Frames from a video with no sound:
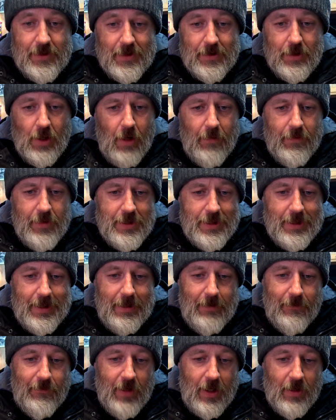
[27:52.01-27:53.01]
It's
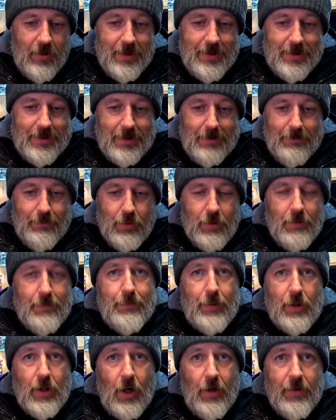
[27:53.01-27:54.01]
obviously very simple,
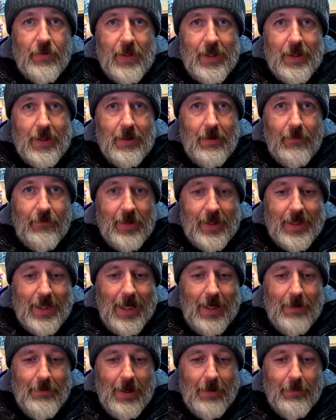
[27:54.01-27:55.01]
but I think if you
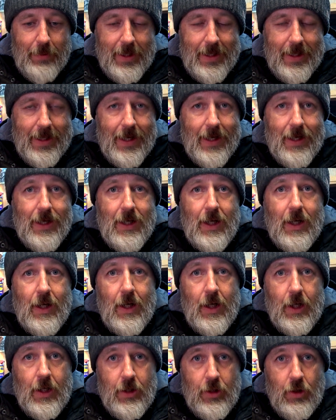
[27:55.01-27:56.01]
came up here,
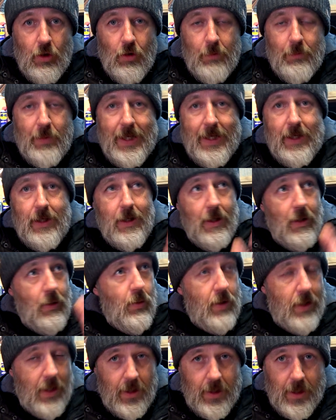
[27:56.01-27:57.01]
you and me,
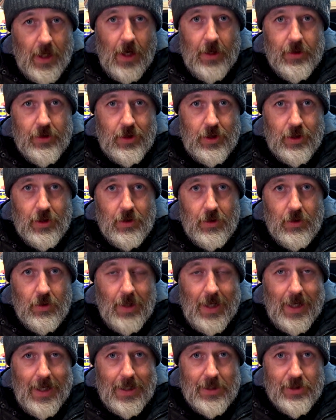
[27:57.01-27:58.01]
we could go to
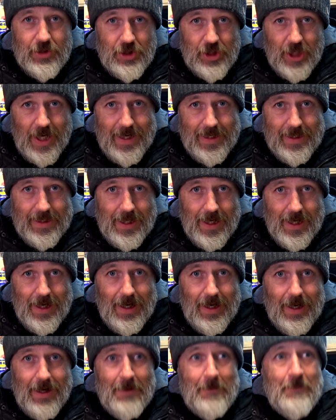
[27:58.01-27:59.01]

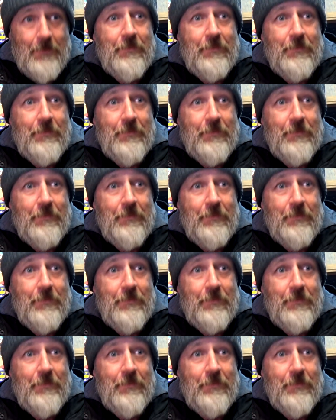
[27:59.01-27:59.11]
JCar,